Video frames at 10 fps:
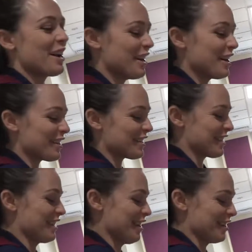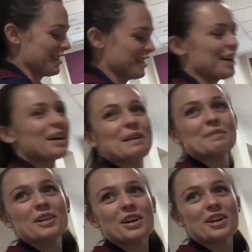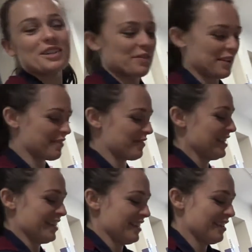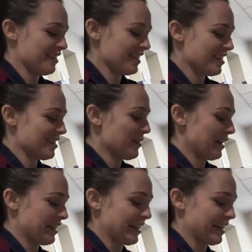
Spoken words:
Lots and lots of times. I don't think I can